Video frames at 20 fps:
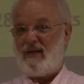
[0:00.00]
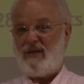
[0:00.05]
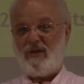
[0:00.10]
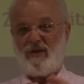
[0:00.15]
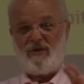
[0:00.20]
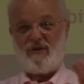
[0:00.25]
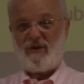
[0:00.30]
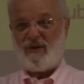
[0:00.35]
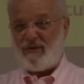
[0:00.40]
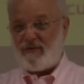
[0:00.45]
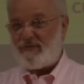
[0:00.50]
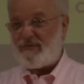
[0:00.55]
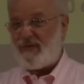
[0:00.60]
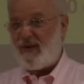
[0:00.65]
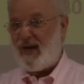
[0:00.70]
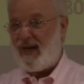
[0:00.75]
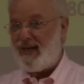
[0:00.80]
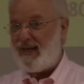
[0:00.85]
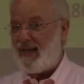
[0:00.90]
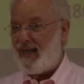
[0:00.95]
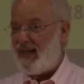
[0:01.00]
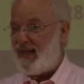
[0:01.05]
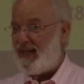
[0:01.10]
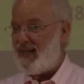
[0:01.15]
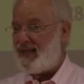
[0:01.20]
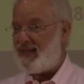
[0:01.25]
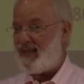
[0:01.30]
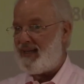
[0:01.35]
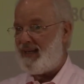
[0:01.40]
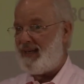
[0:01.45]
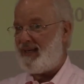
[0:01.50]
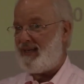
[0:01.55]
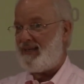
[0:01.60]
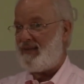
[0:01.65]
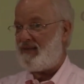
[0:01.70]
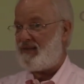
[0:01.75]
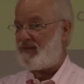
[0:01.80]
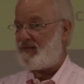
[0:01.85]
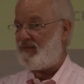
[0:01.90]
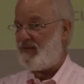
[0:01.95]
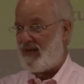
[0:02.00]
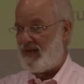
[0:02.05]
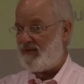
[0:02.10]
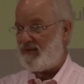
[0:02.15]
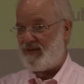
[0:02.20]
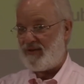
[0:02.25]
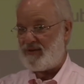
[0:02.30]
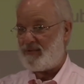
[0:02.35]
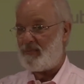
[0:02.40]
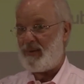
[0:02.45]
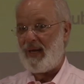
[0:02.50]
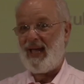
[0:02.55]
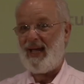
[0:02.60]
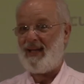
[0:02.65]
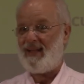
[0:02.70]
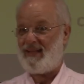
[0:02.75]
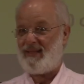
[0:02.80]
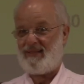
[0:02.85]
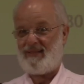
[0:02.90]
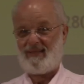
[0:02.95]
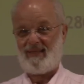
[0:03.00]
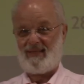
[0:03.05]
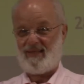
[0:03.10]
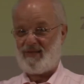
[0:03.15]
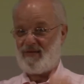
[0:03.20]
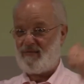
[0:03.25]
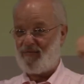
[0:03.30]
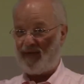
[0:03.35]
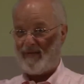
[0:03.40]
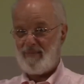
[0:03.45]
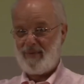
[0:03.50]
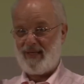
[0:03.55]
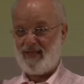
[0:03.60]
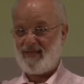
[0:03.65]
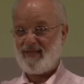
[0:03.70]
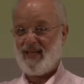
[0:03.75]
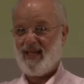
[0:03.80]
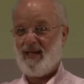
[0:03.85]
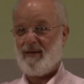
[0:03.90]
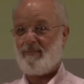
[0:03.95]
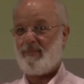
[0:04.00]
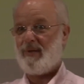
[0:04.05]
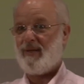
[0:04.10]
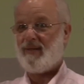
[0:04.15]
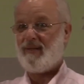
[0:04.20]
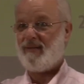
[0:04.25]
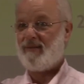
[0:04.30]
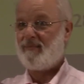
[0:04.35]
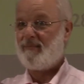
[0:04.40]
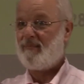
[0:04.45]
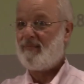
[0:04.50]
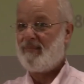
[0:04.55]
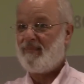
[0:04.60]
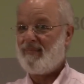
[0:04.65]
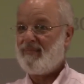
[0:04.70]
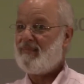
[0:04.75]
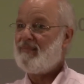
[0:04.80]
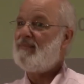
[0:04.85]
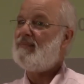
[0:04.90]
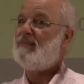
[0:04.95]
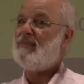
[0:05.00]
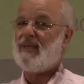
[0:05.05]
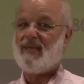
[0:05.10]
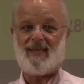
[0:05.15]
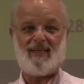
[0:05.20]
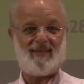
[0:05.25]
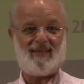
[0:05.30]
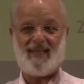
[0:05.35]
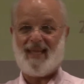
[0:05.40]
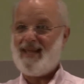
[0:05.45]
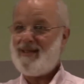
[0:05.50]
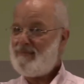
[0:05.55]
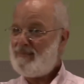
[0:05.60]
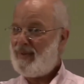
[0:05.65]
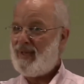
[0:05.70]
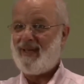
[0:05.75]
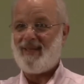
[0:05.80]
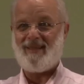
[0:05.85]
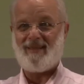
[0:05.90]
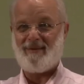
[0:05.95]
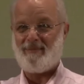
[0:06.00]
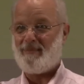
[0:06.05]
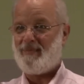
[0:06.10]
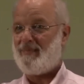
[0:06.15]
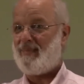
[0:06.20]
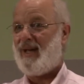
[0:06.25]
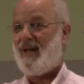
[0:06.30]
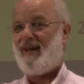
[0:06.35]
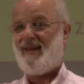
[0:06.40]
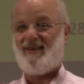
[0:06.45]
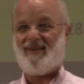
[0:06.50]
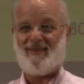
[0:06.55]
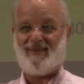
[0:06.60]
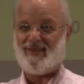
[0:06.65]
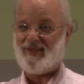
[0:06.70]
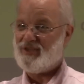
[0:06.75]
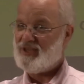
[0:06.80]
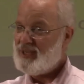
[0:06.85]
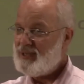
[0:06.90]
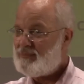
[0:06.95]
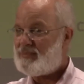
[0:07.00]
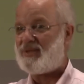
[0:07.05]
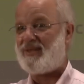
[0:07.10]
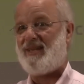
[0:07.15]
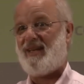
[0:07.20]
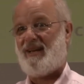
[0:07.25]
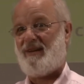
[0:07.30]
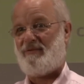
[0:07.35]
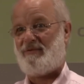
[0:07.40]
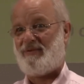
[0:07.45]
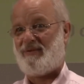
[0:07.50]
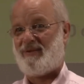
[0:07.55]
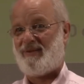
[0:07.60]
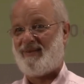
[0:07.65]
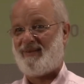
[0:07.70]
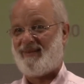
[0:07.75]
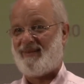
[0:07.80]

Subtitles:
you don't find any kings, pharaohs' palaces from this epoch because they made them out of the cheap stuff.